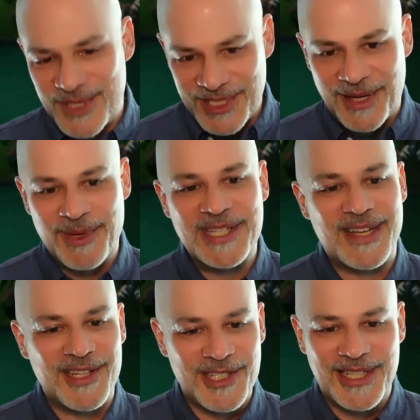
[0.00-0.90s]
to some
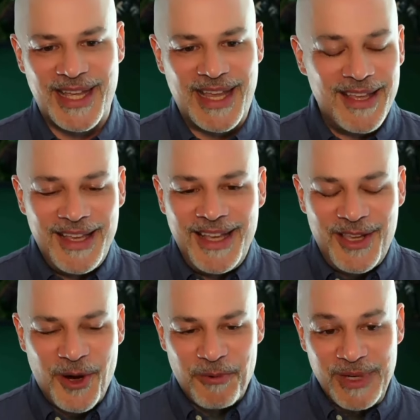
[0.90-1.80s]
extent. Just like
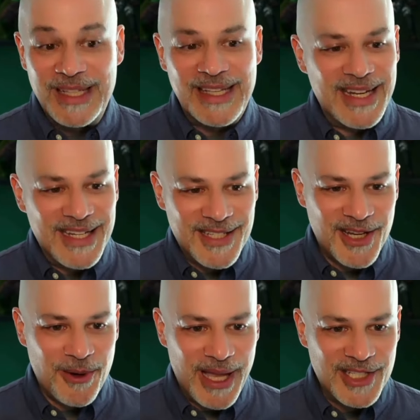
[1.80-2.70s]
you don't really need to
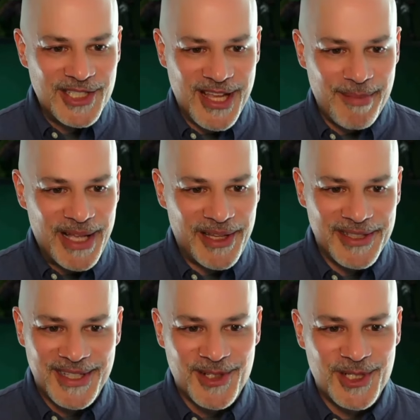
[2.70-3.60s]
know
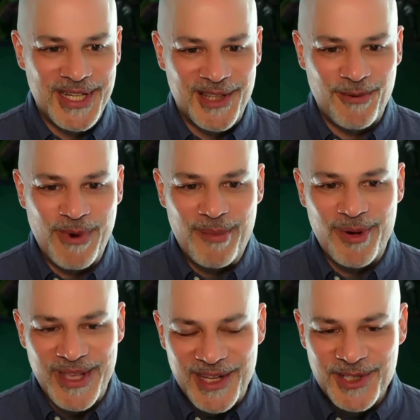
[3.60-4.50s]
HTML to understand the web or
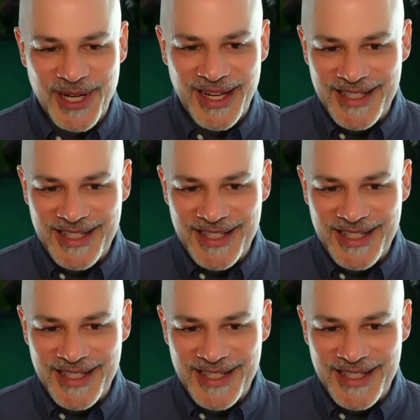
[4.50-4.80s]
the internet.